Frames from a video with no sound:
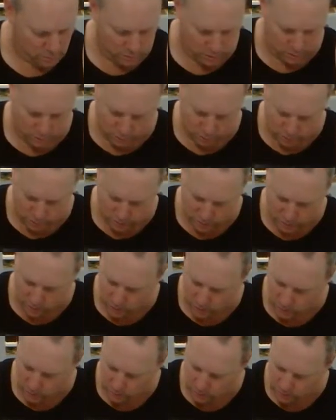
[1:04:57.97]
Let's check I
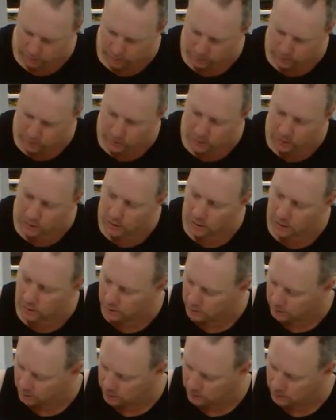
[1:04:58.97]
didn't sneak
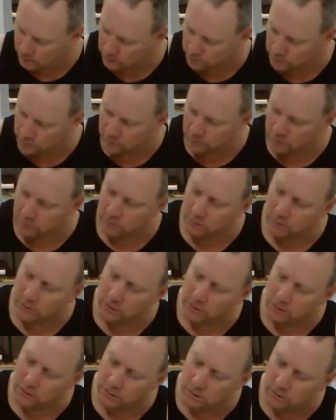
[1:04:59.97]
anything else
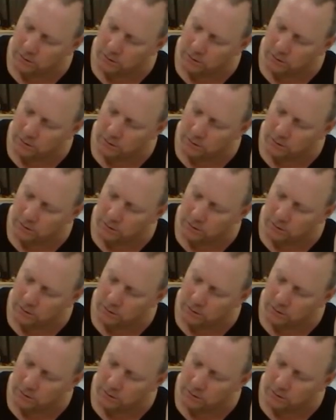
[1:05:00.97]
in